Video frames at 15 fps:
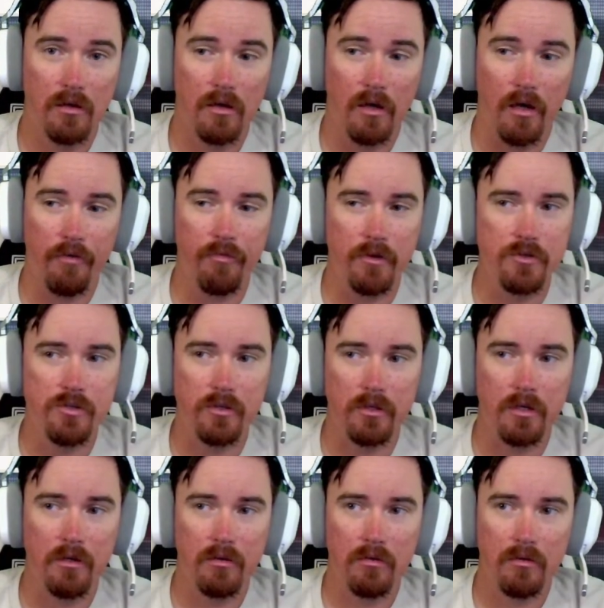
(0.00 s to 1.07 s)

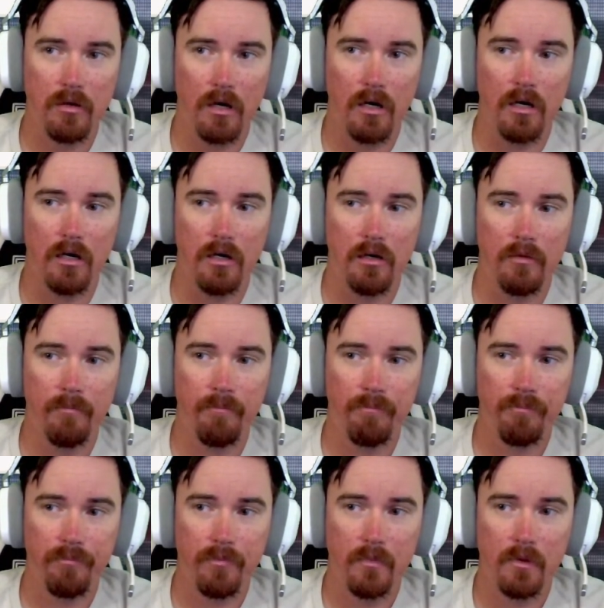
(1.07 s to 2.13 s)
eventually I
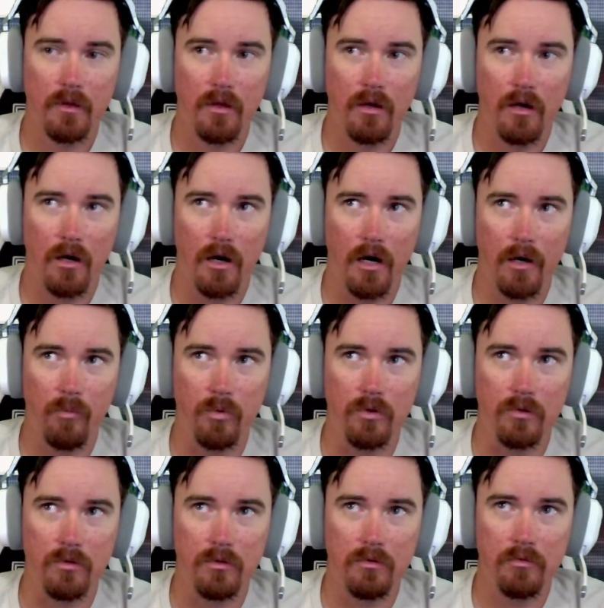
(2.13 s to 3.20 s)

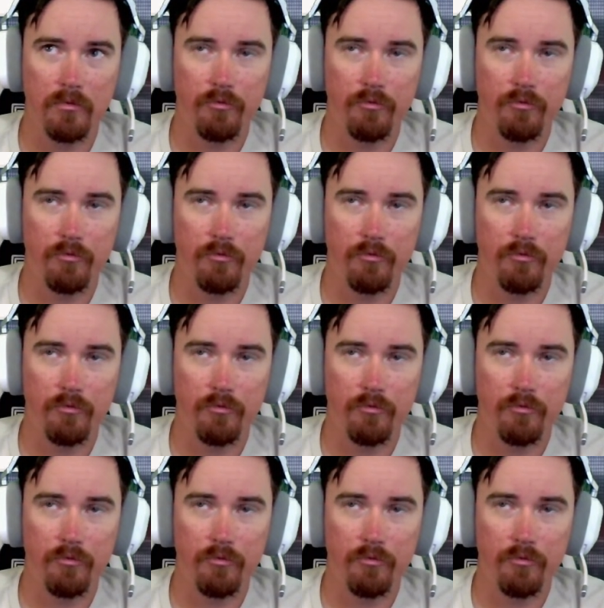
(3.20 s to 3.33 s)
will